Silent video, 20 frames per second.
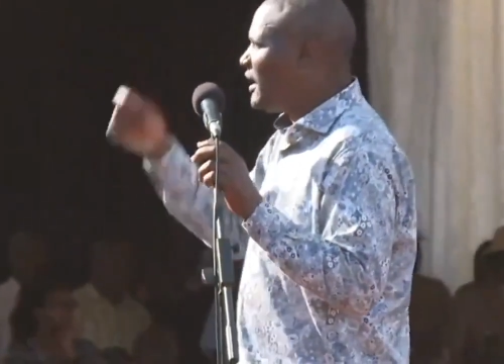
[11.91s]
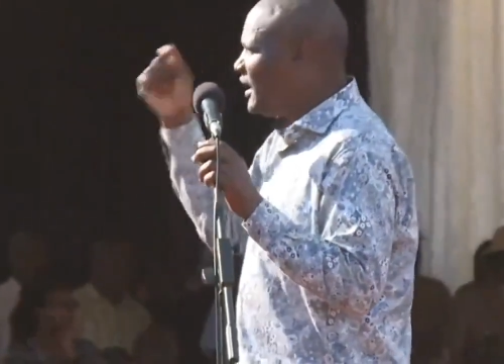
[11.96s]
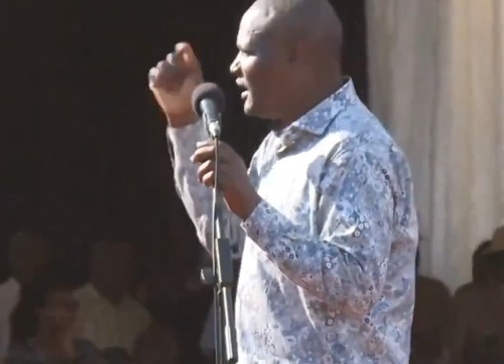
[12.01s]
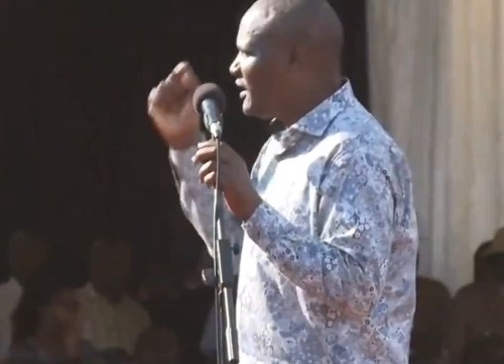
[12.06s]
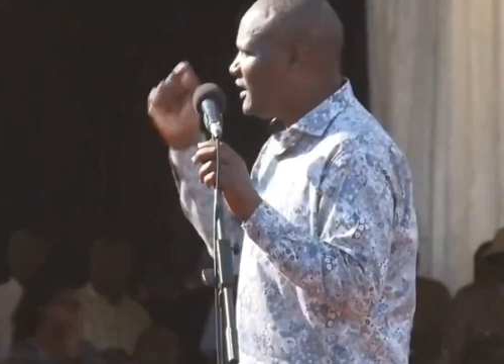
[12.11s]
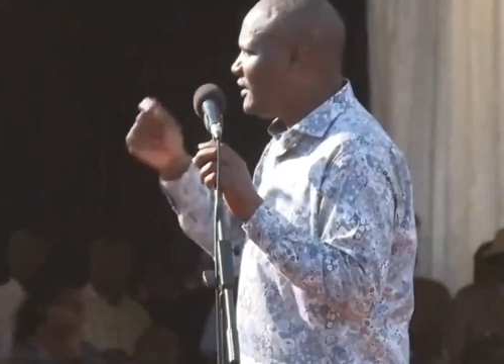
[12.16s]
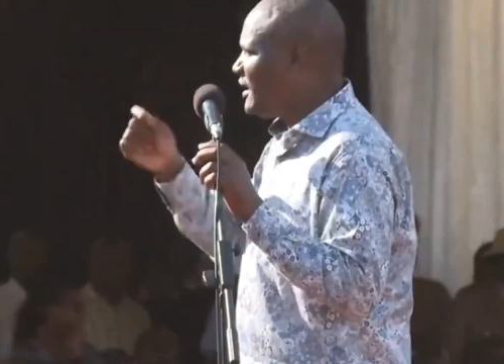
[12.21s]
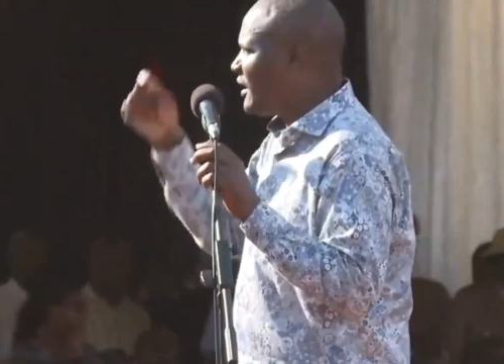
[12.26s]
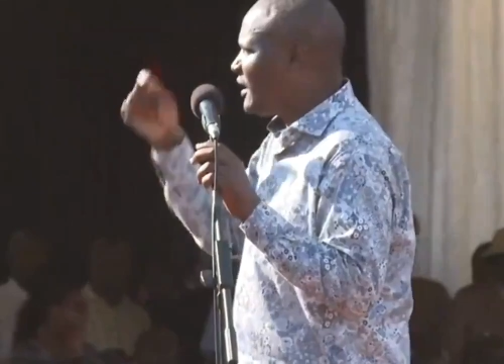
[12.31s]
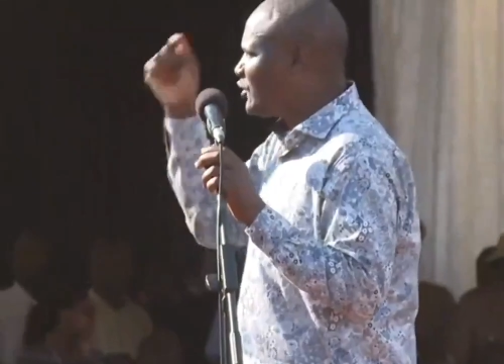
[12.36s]

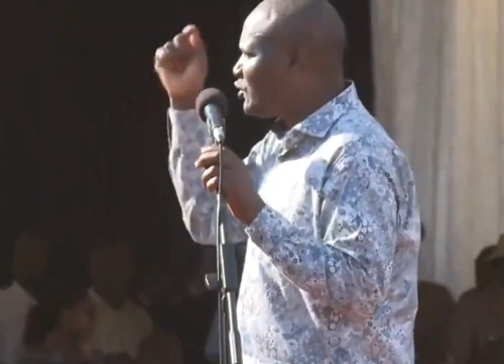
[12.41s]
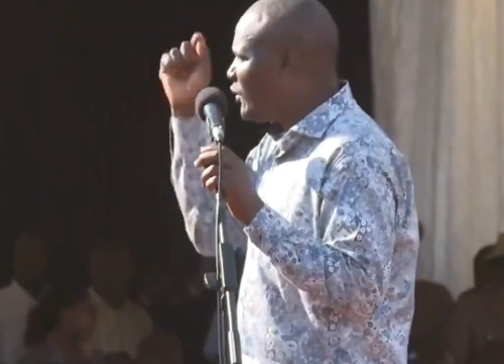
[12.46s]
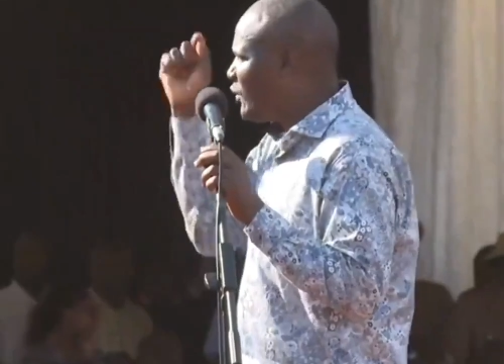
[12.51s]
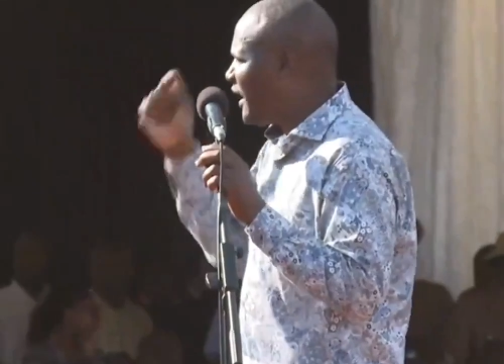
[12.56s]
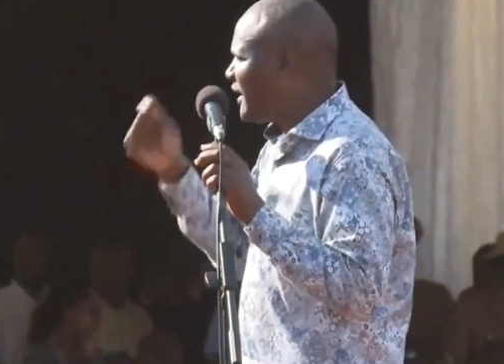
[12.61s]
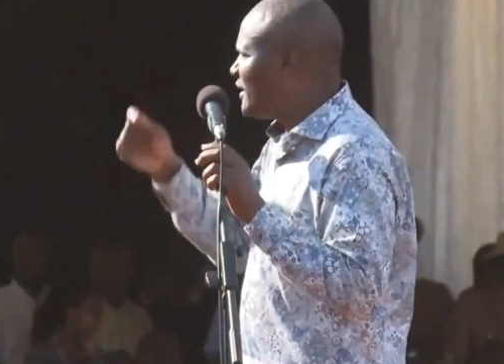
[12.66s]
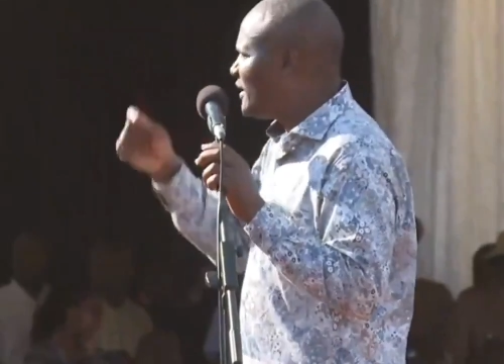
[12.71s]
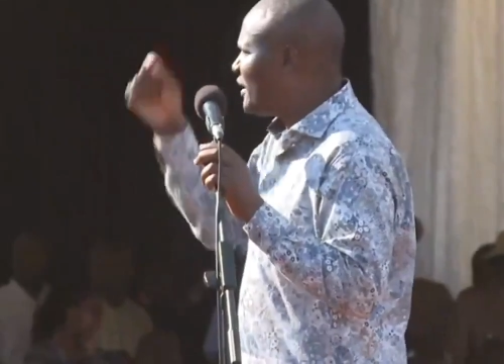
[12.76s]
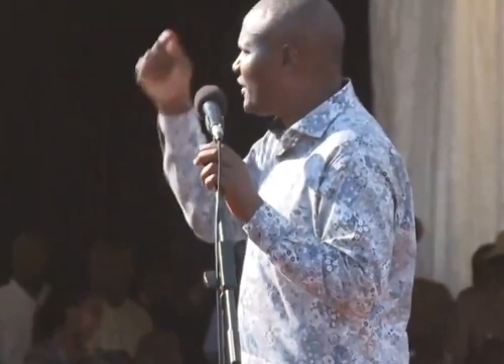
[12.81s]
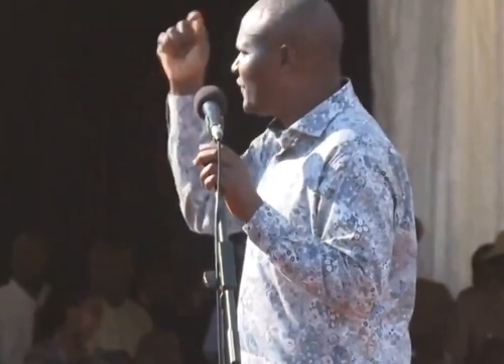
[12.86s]
in the
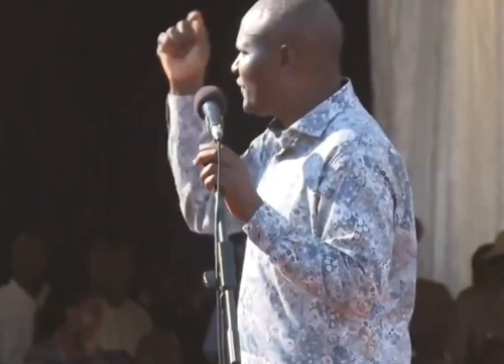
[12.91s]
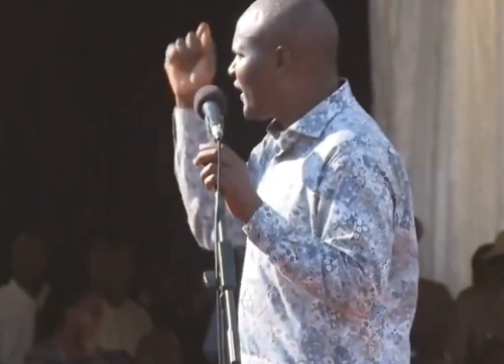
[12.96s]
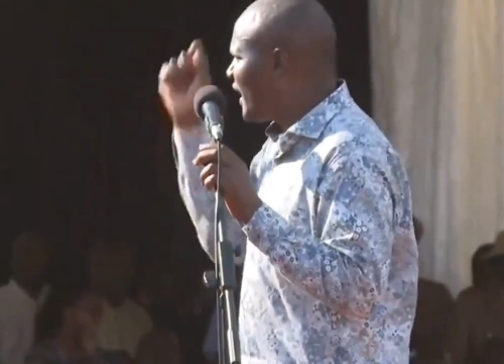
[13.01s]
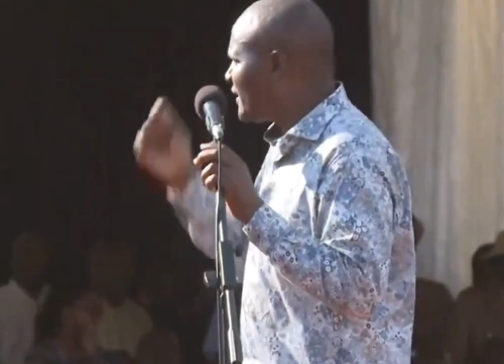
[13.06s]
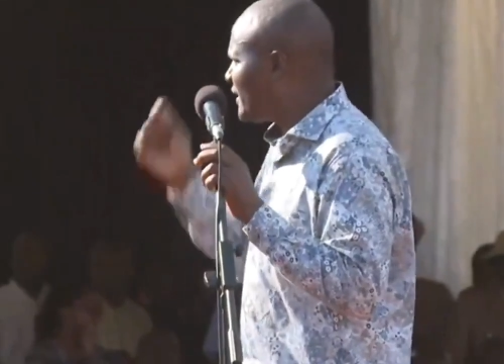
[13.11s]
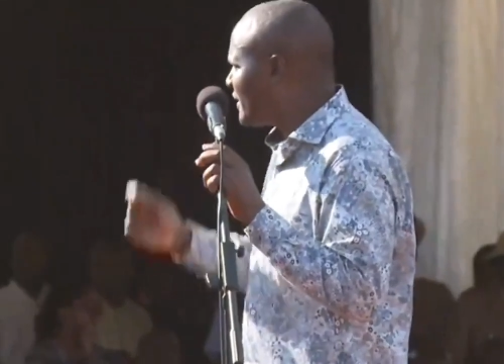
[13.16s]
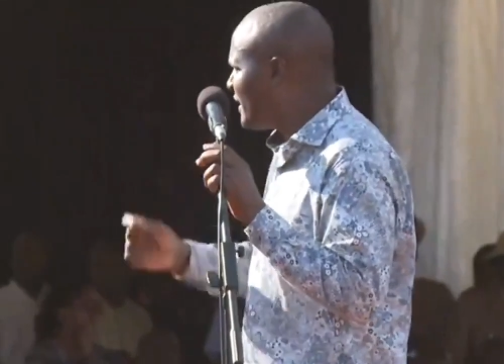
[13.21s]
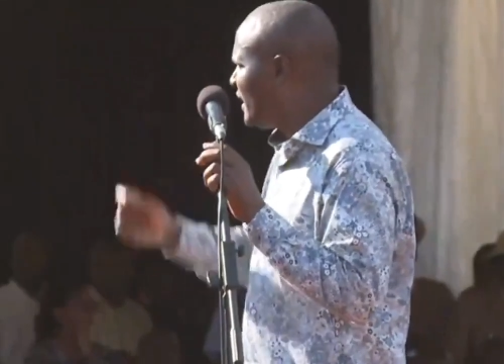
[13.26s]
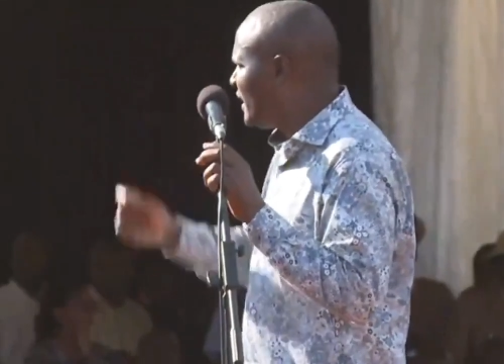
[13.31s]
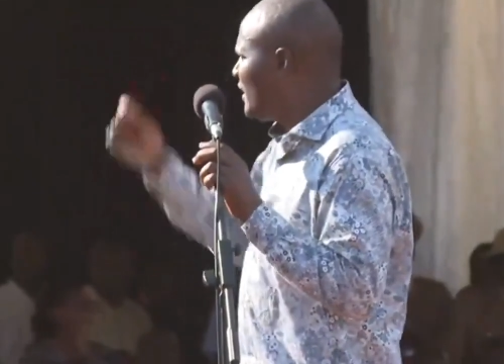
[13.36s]

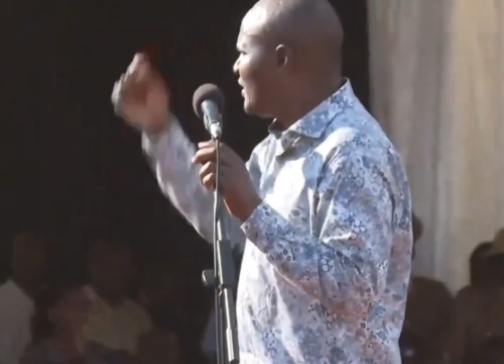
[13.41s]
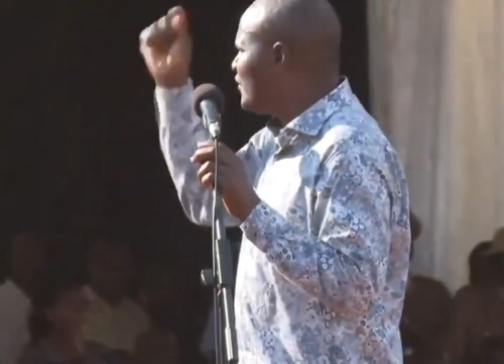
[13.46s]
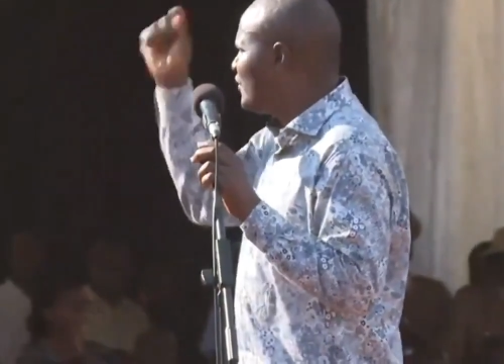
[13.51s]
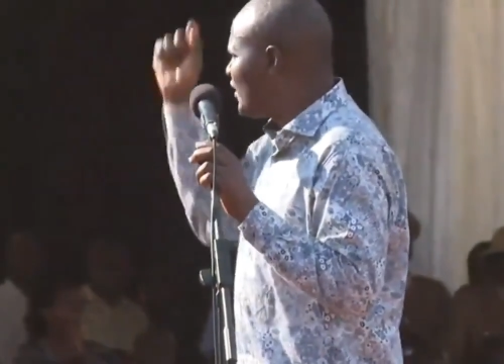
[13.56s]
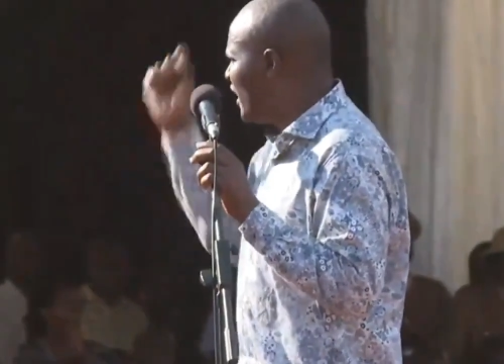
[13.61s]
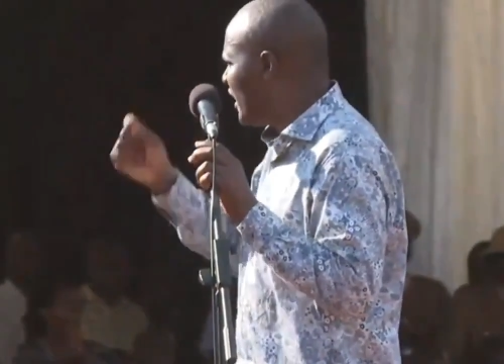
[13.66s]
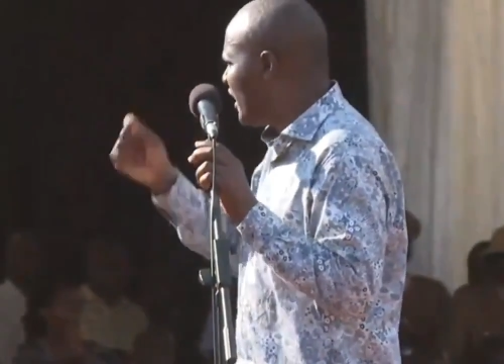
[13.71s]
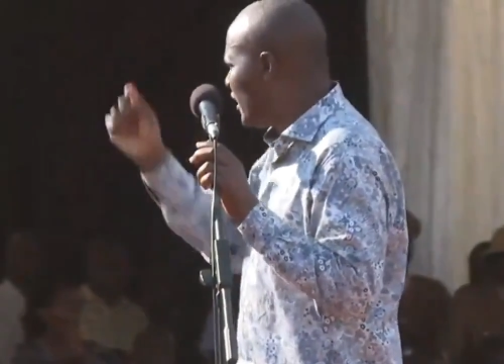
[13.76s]
2013